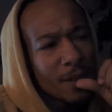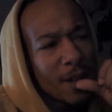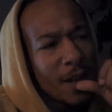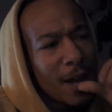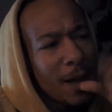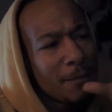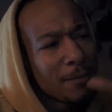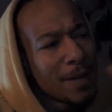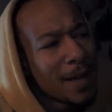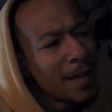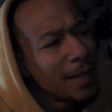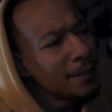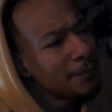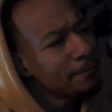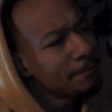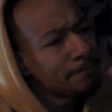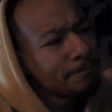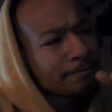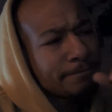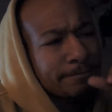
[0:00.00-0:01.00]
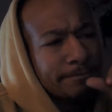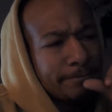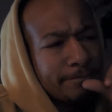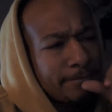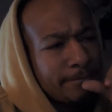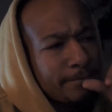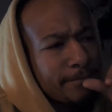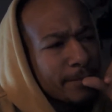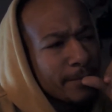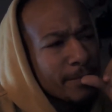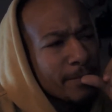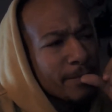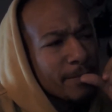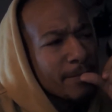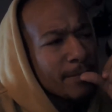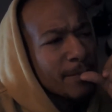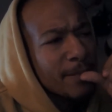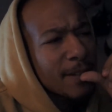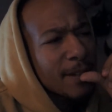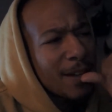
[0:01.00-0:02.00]
I'm like,
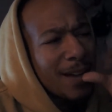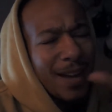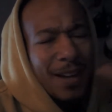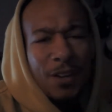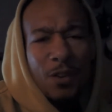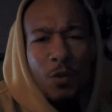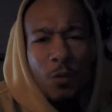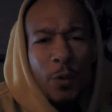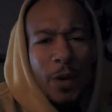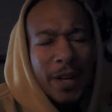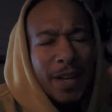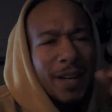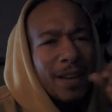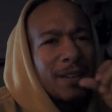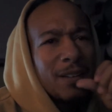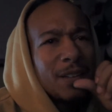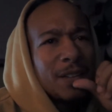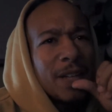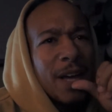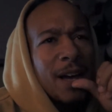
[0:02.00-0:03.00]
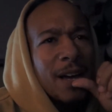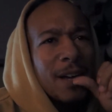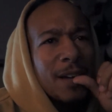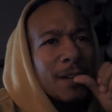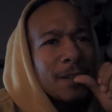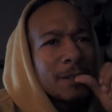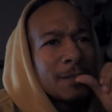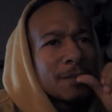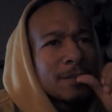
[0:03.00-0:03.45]
I know Rick ain't gonna die.